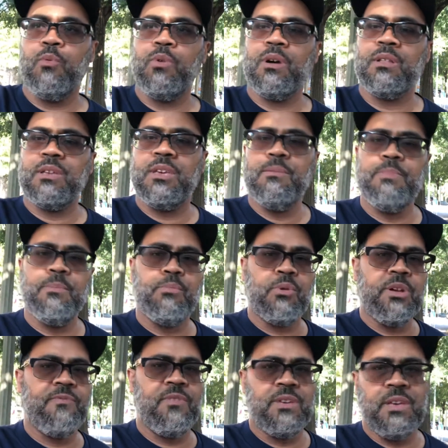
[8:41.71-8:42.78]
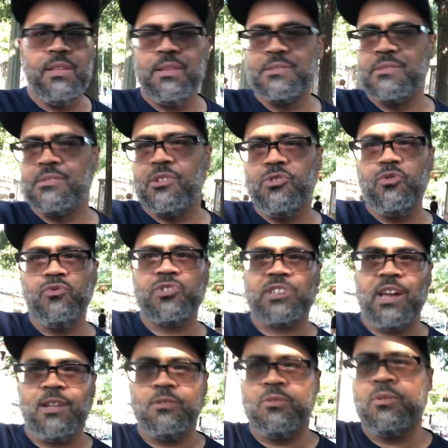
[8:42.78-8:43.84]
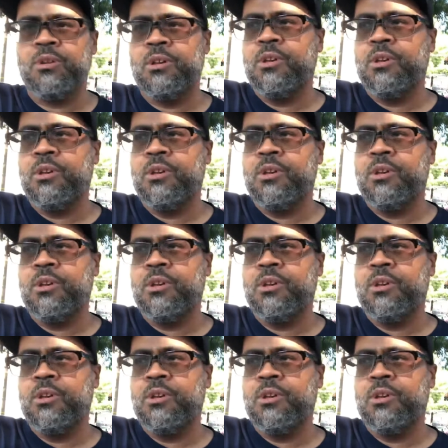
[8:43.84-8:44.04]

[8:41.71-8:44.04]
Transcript: We're going to keep it brief. Again, this is a new channel.